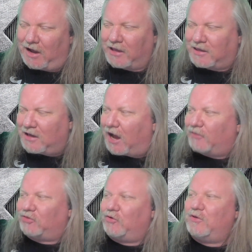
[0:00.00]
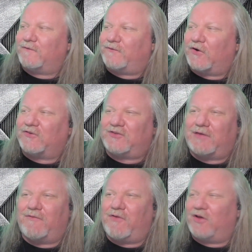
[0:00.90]
I got through the first
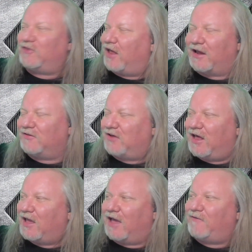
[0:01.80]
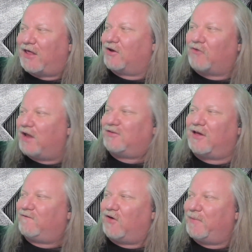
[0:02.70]
seven videos, and like I said, I, have had a great
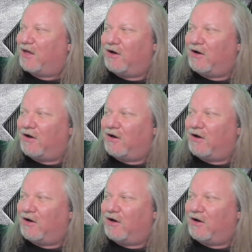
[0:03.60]
deal of filming.